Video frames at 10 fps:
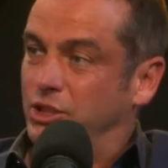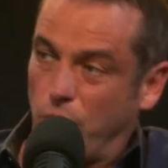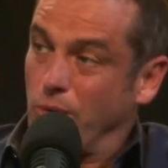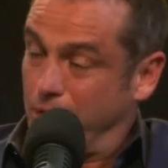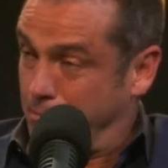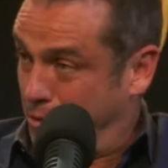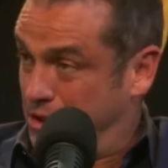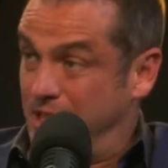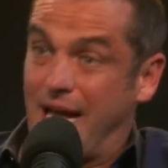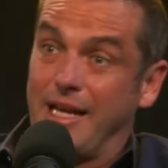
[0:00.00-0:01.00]
And show a little
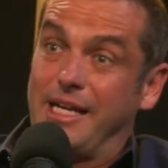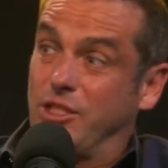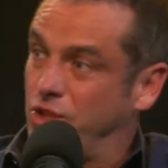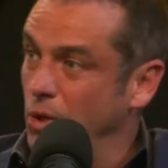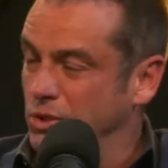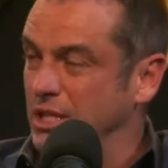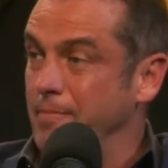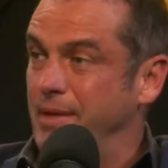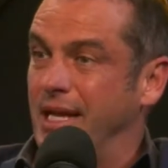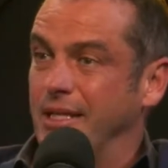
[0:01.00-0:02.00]
personality and show
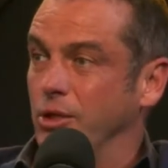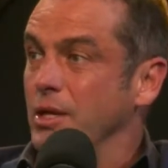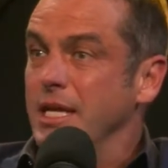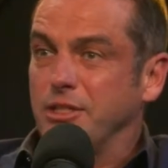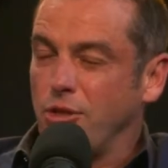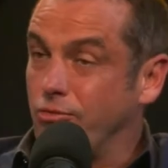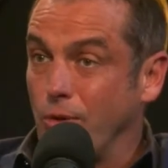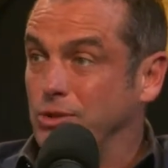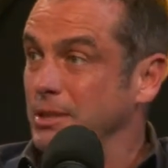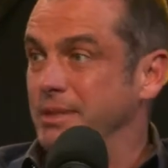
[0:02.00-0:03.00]
something a little to
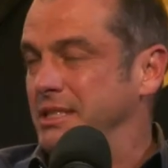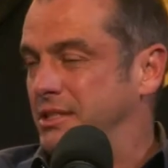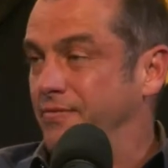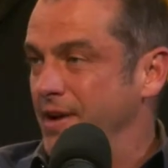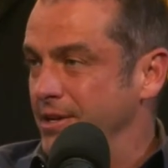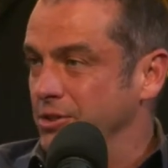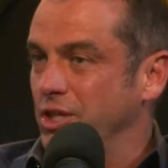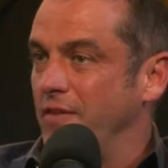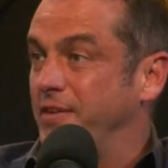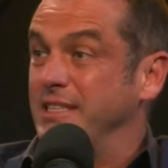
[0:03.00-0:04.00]
throw some of these defenders
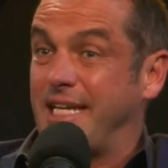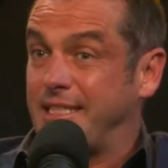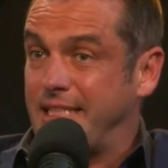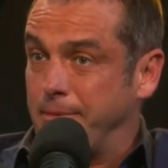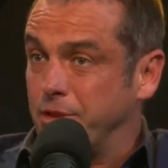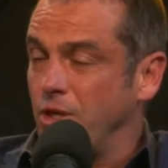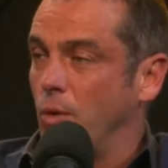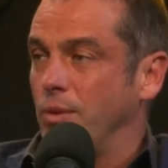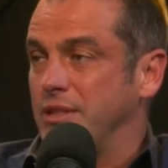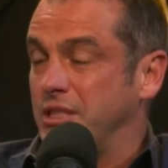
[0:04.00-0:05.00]
off because they seem to
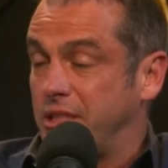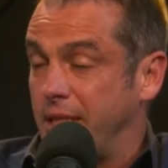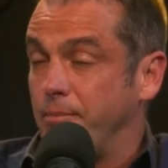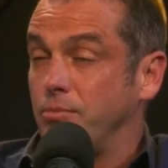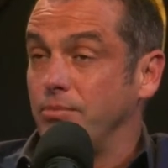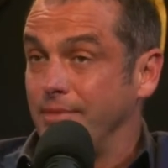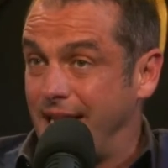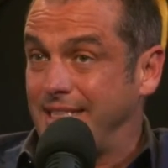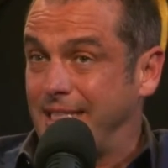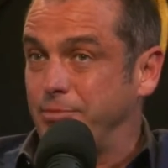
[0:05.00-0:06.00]
know
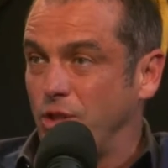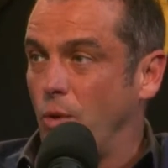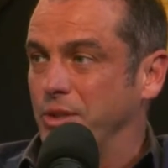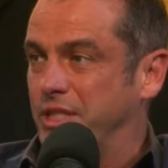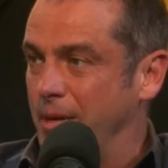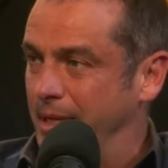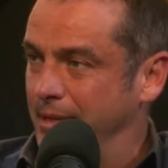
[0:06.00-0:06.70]
what's coming.